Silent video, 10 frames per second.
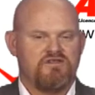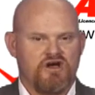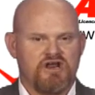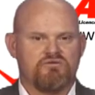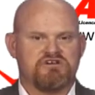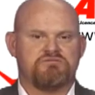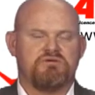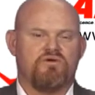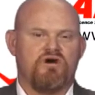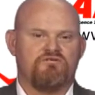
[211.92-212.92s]
The only risk to
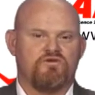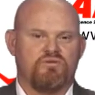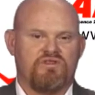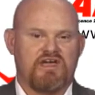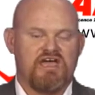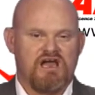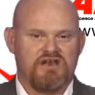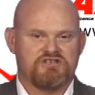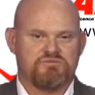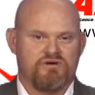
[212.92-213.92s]
be mindful with a
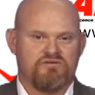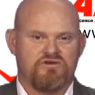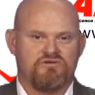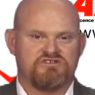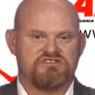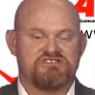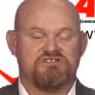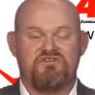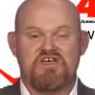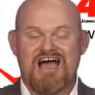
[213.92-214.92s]
calendar spread, of course, is
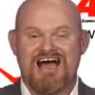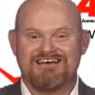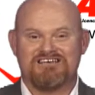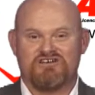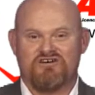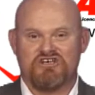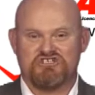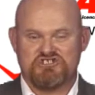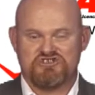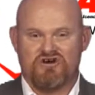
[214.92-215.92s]
if the underlying
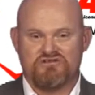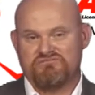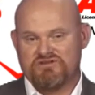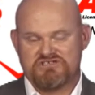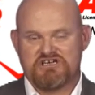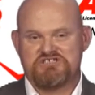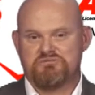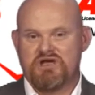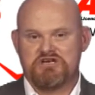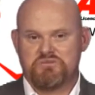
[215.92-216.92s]
stock, in this case
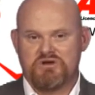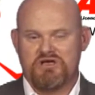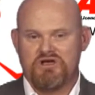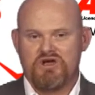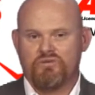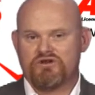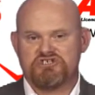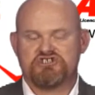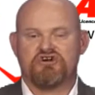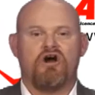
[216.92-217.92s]
BHP, were to
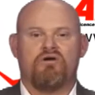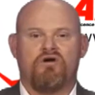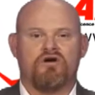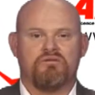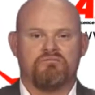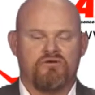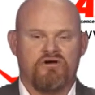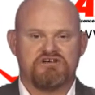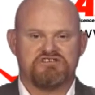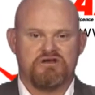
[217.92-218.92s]
skyrocket in
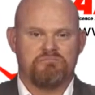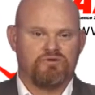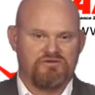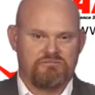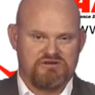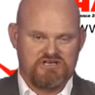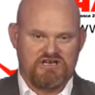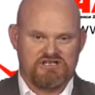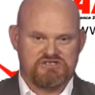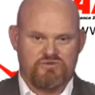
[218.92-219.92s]
price and put the
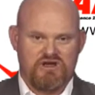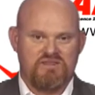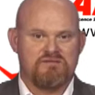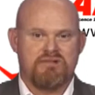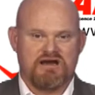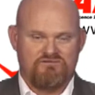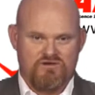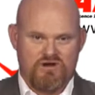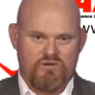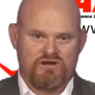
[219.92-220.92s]
particular spread in the money
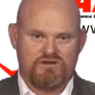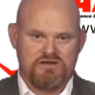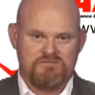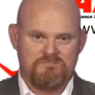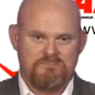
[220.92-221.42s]
very quickly.